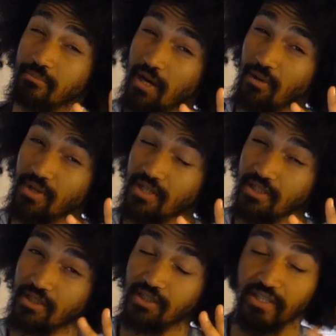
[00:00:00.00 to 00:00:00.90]

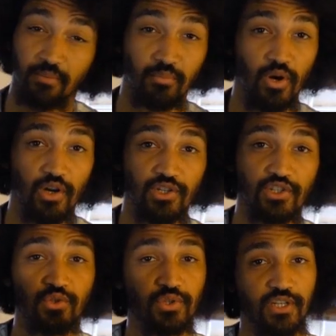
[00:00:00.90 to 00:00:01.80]
Mari,
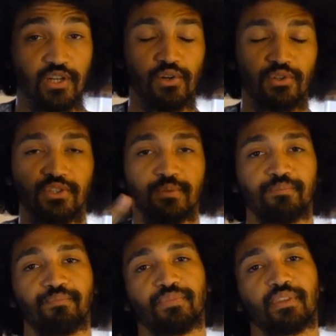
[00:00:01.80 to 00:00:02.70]
ZBrush, 3D Coat.
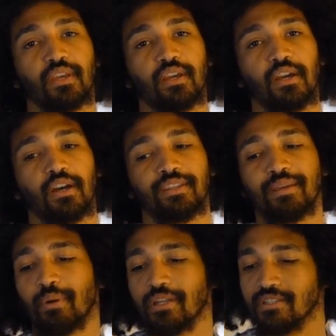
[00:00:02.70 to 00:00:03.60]

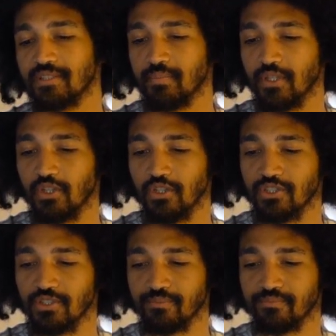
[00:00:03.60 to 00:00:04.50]
Depends,
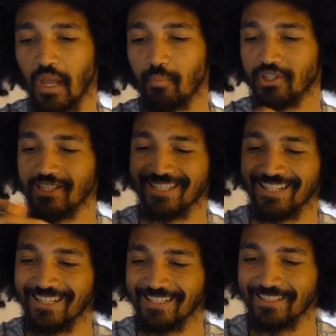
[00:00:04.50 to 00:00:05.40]
because I put this
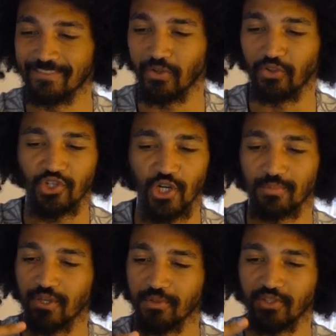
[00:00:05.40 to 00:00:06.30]
list: Photoshop,
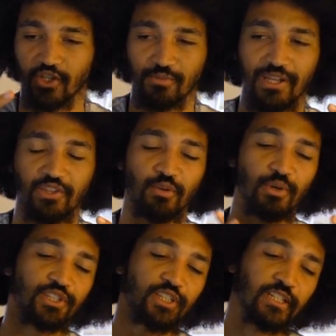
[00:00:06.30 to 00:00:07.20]
Substance, Blender,
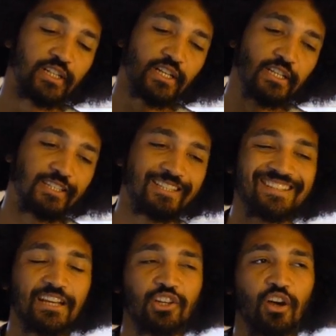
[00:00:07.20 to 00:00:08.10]
but this is
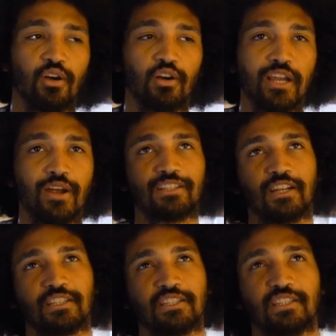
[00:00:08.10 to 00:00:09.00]
like a character
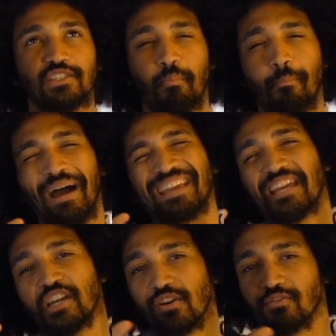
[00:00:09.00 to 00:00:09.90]
artist is a
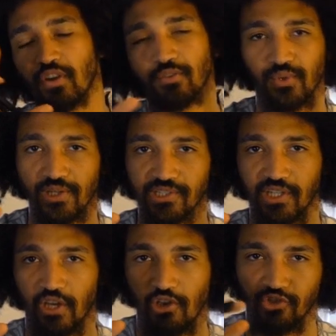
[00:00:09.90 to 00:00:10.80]
package of softwares.
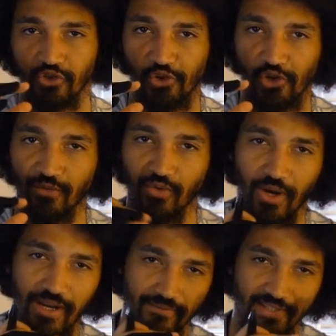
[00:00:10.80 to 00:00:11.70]
So
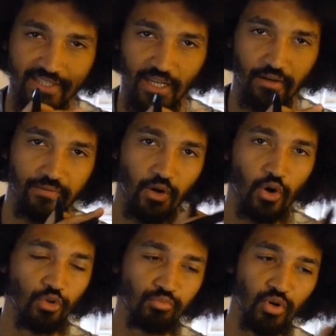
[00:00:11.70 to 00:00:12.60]
everyone have this kind of
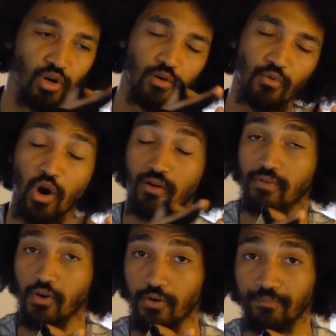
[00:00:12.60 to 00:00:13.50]
own
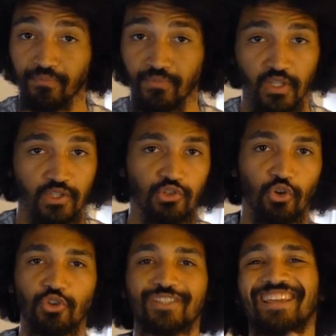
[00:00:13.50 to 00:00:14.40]
workflow. So
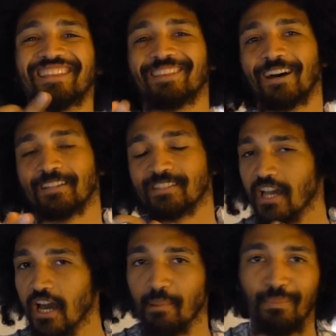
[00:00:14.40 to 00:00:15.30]
the standards
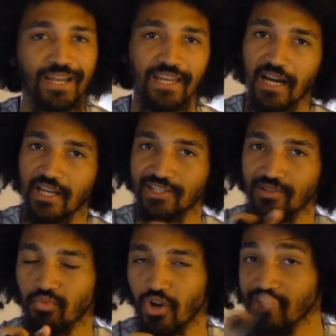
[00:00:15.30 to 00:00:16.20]
are Maya,
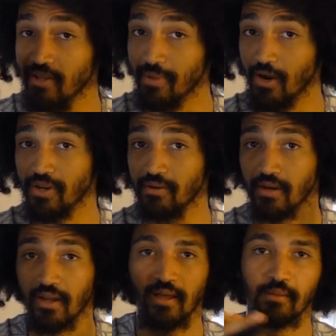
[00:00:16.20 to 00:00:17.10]
ZBrush, and Mari,
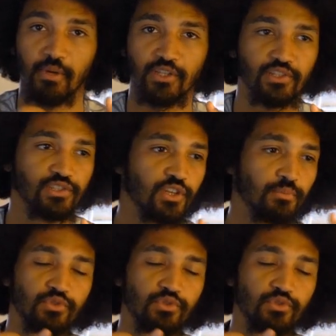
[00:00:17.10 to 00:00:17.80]
but some